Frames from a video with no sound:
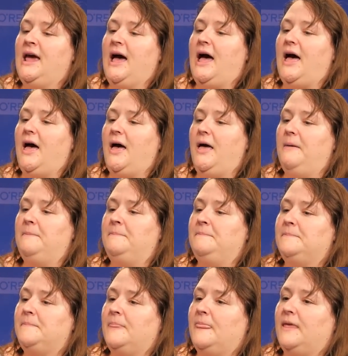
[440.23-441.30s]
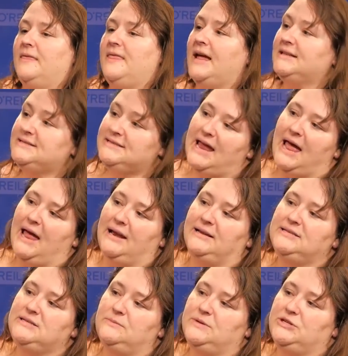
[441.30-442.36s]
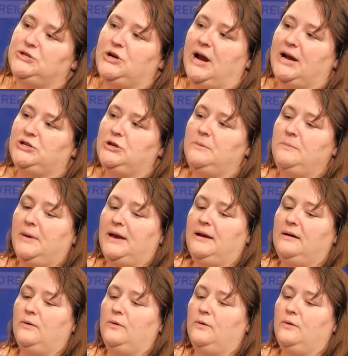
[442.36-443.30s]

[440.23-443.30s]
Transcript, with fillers: Um, that's adding some distraction, but